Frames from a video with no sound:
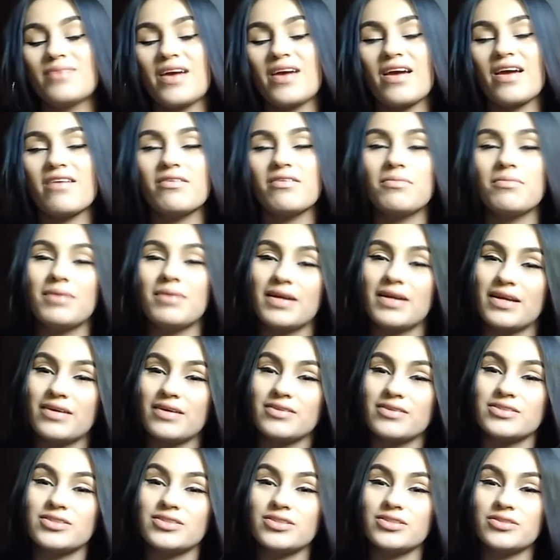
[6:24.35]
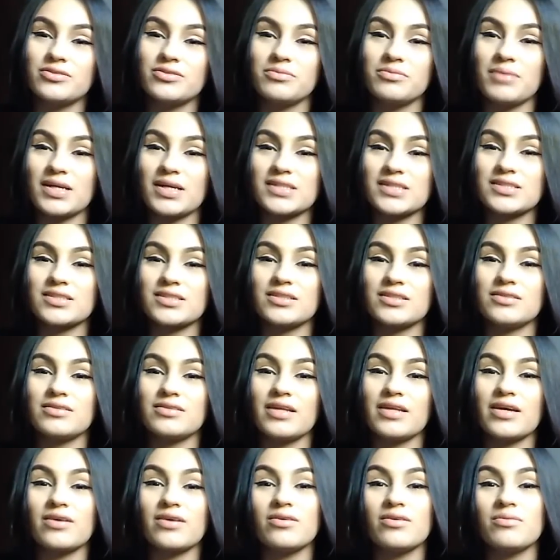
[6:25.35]
everybody else knew in Mexico,
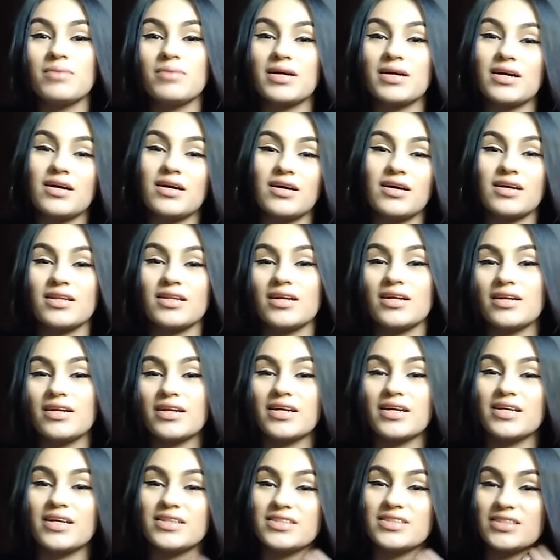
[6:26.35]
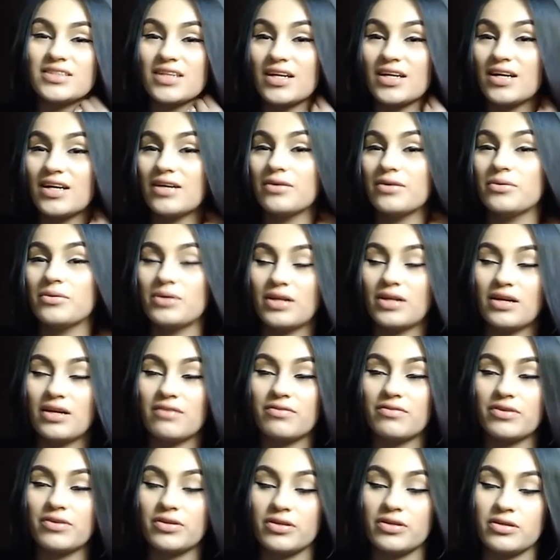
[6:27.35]
like, oh my God, Claudia got shot or
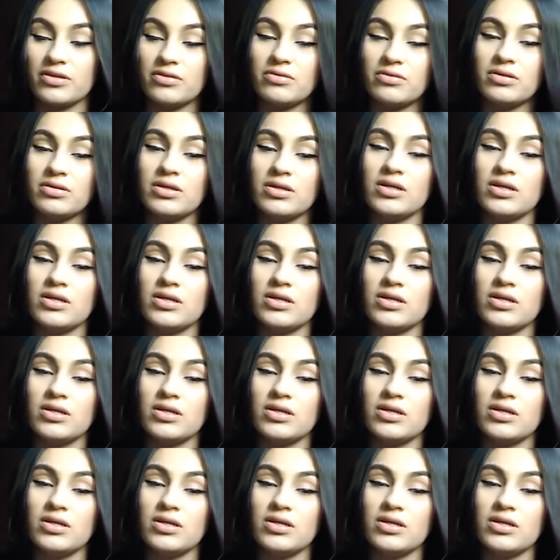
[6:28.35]
whatever, you know.